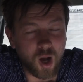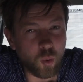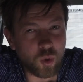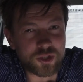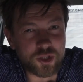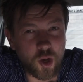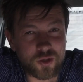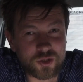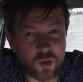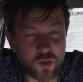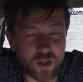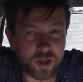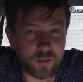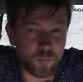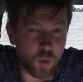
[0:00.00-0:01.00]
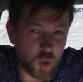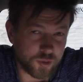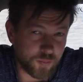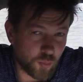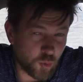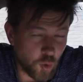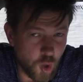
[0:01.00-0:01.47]
I won't go into the
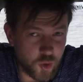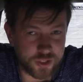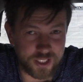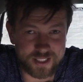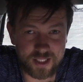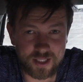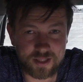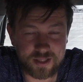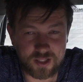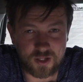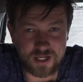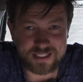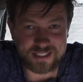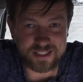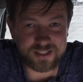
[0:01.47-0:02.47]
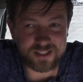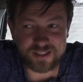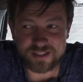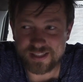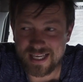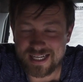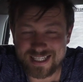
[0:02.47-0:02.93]
post-processing that I did,
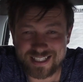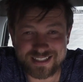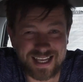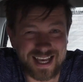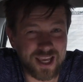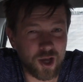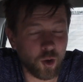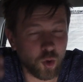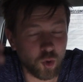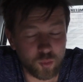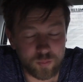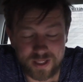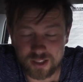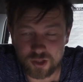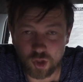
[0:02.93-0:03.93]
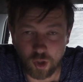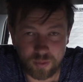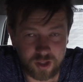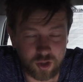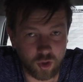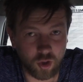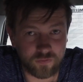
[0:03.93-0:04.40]
since that is a whole big
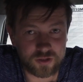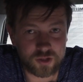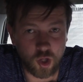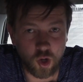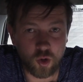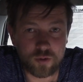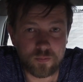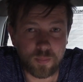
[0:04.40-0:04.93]
topic of its own,